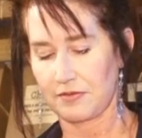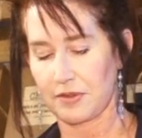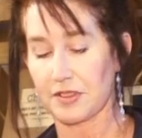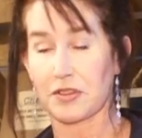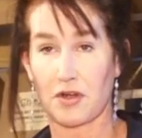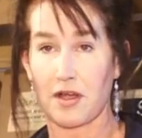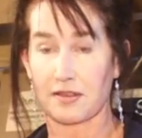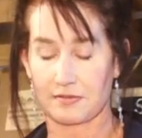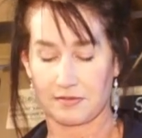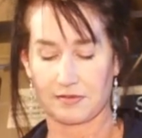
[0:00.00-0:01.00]
real
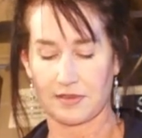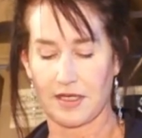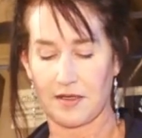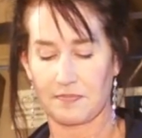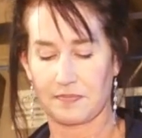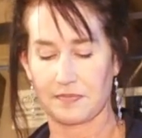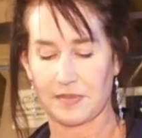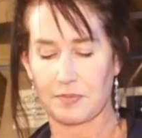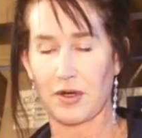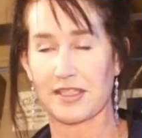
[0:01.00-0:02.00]
strong
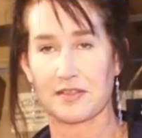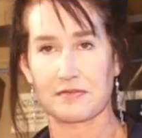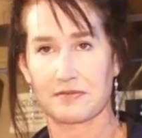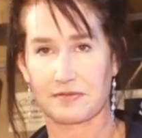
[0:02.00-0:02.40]
abrasive